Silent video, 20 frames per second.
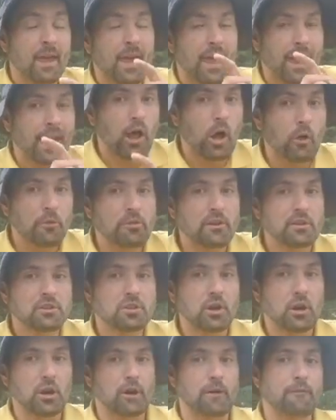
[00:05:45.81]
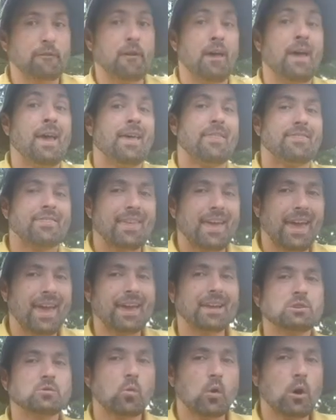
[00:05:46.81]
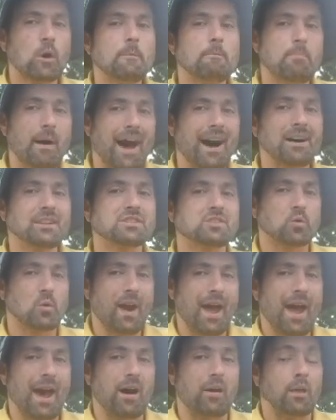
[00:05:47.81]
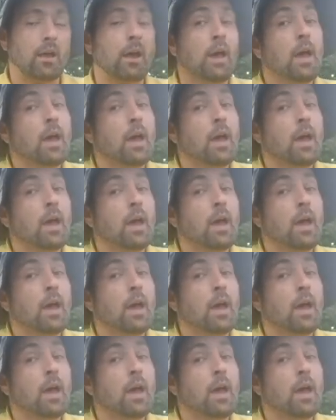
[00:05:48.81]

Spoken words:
and healthy turf, things will bounce around.